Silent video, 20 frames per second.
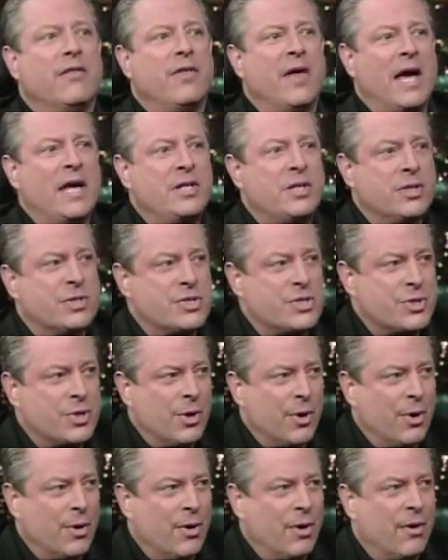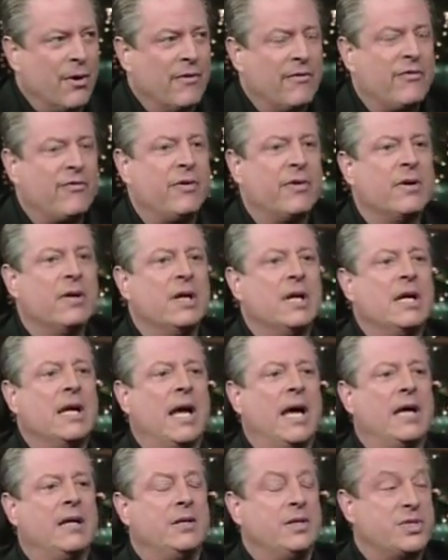they deserve
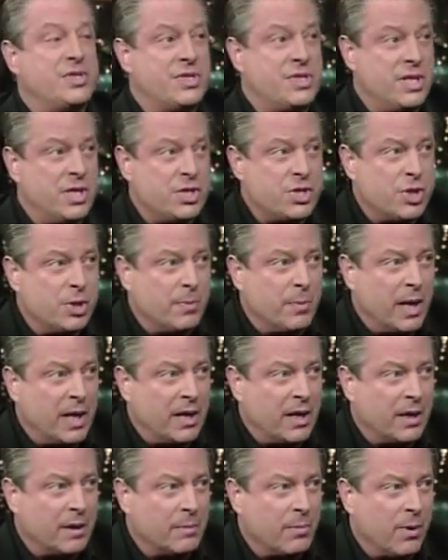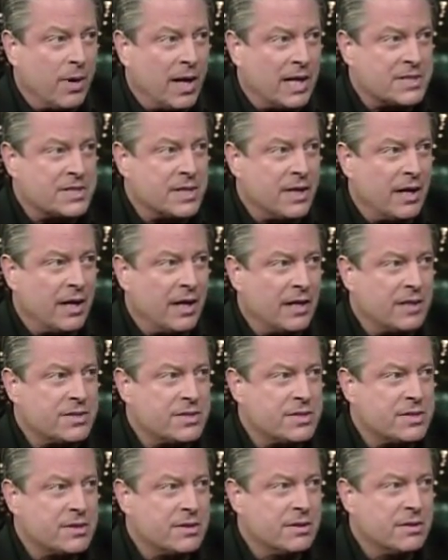a decision-making
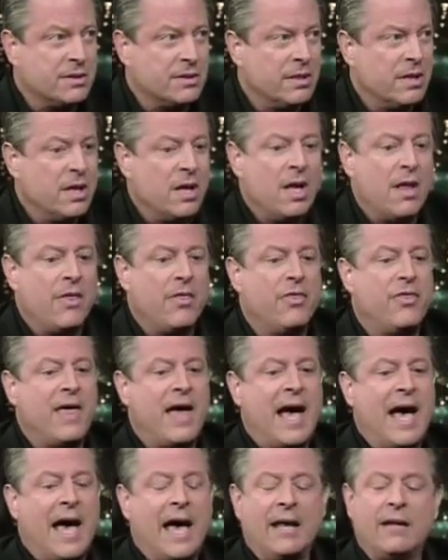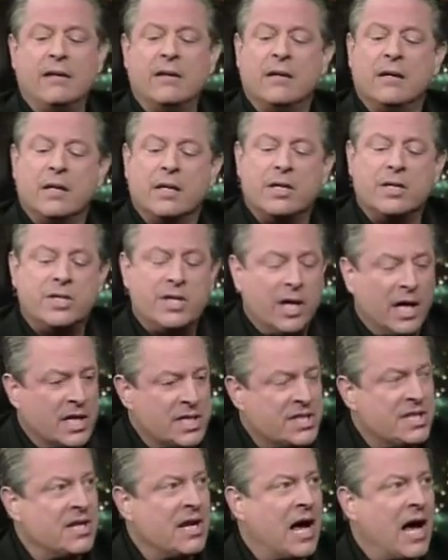process that
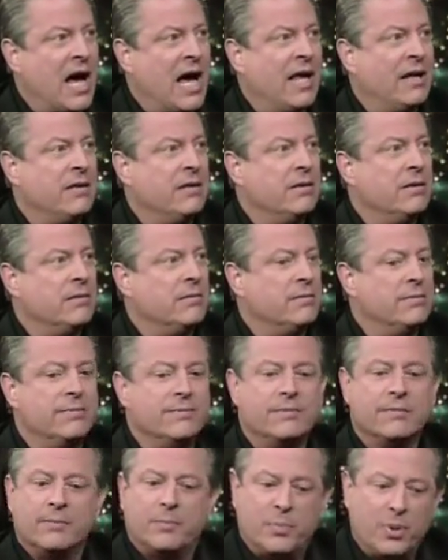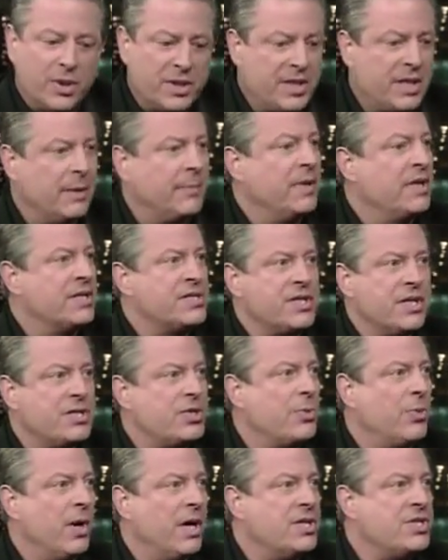does not put them in a
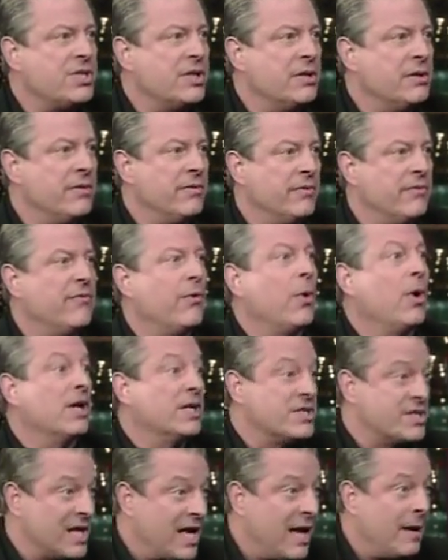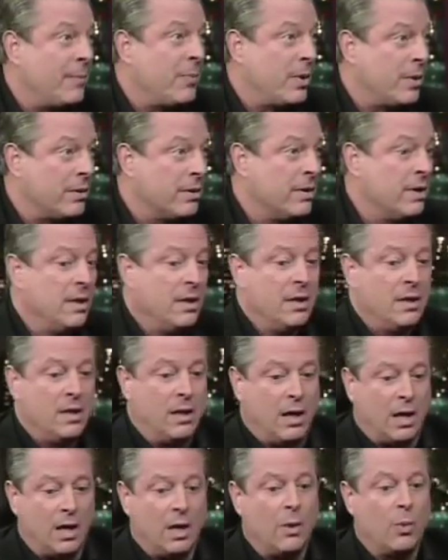situation, for example,
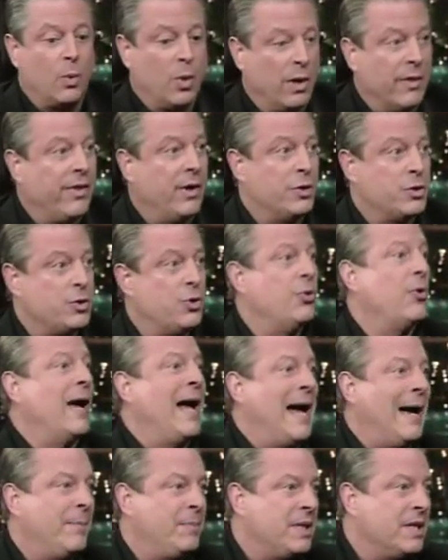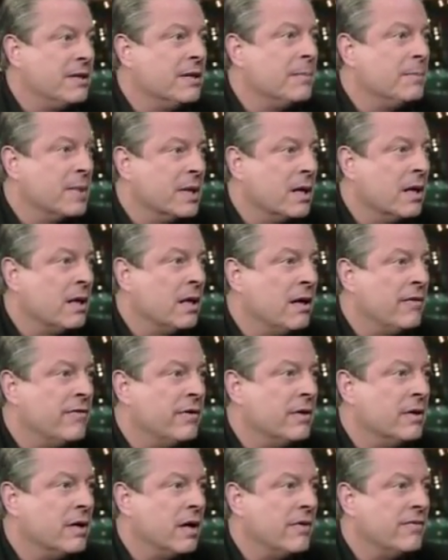where they're trapped in the middle
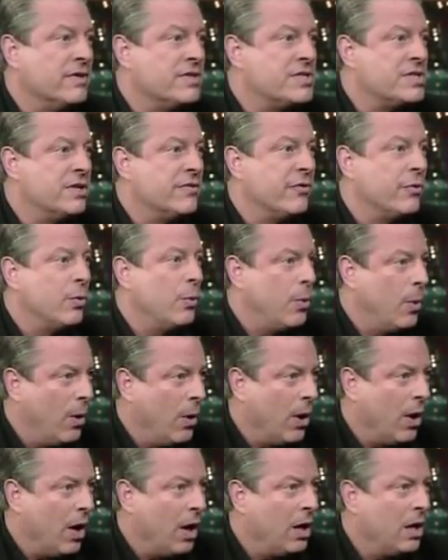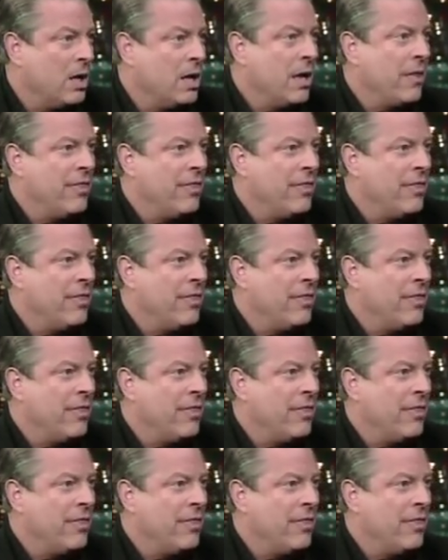of a civil war.